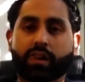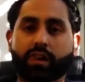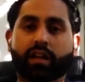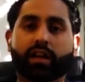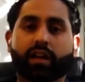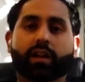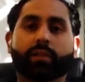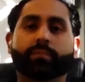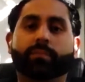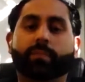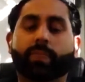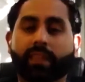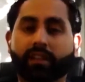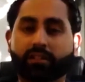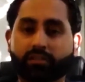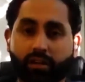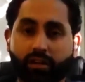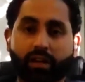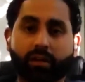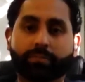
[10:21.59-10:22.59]

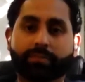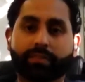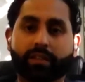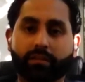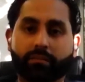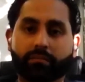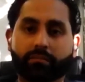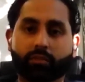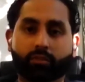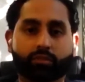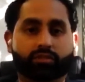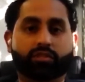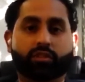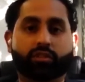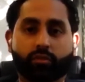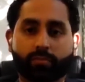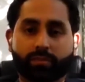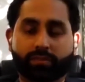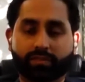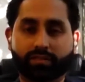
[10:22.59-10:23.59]
to help them launch their
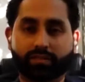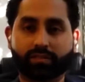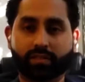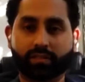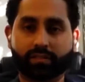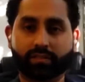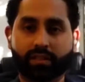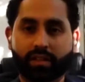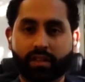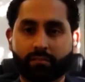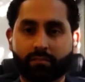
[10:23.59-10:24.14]
own businesses?